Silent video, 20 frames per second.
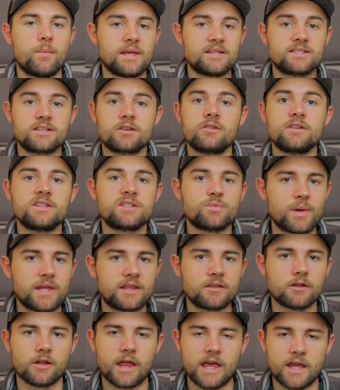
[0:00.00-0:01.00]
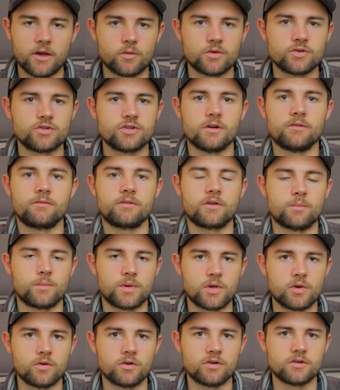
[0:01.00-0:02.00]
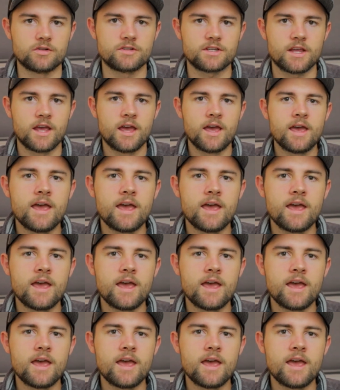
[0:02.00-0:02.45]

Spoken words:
basically speak the language of computers.